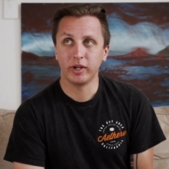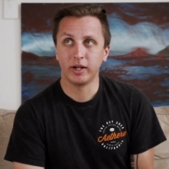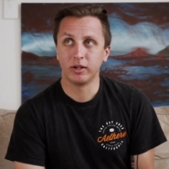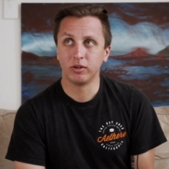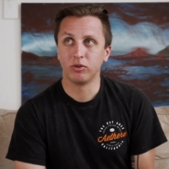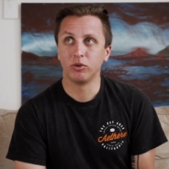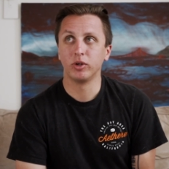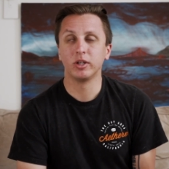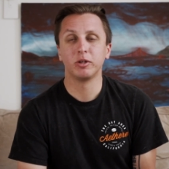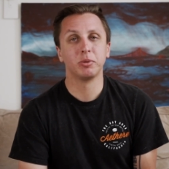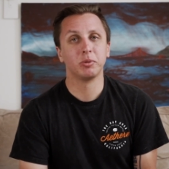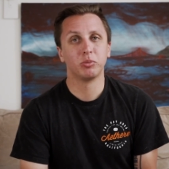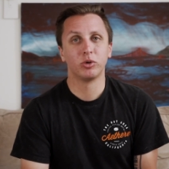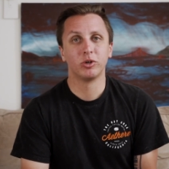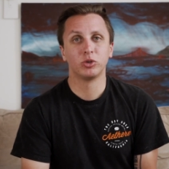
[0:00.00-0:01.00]
and doing a
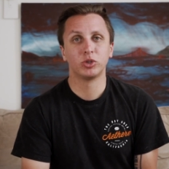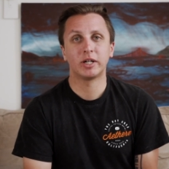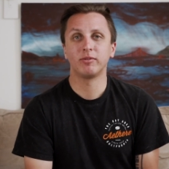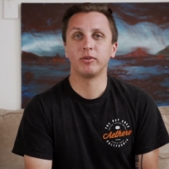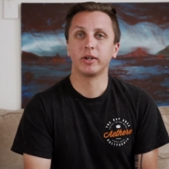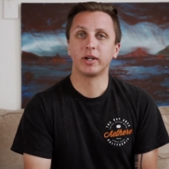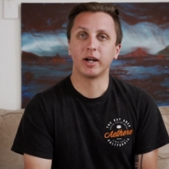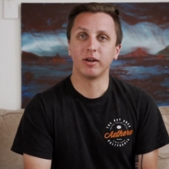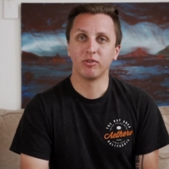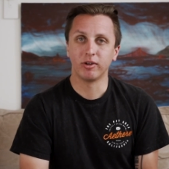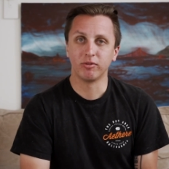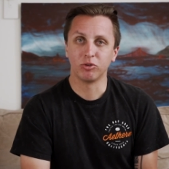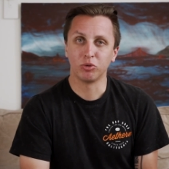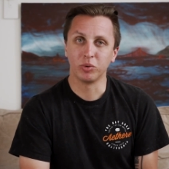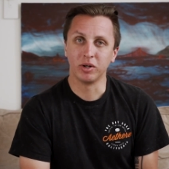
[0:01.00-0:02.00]
little bit more traveling kind of
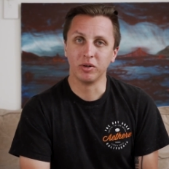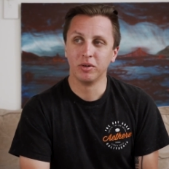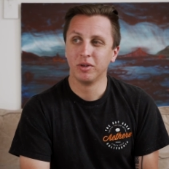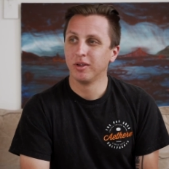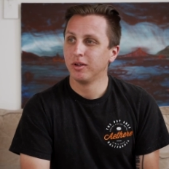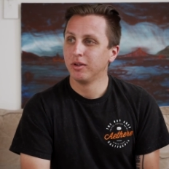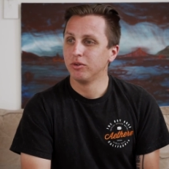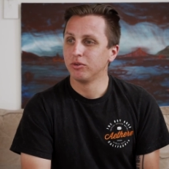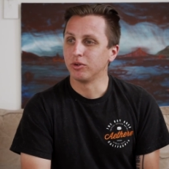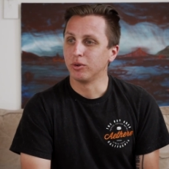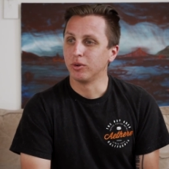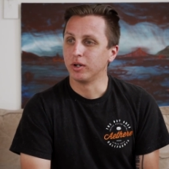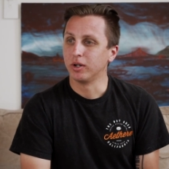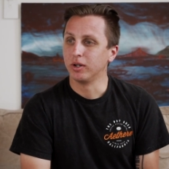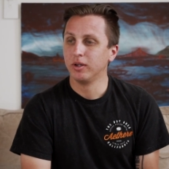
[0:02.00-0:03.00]
stuff as well.
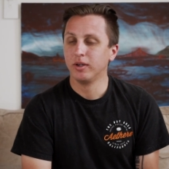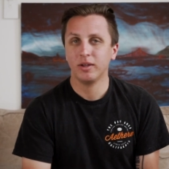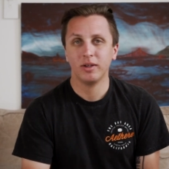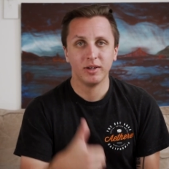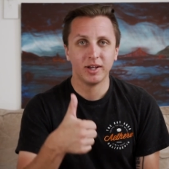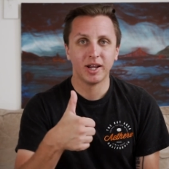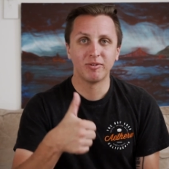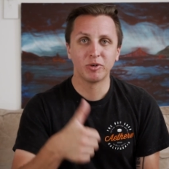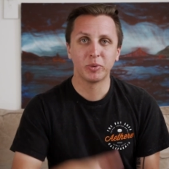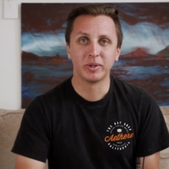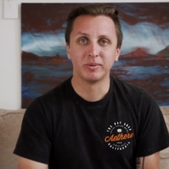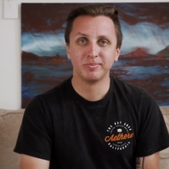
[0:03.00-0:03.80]
So uh, have a good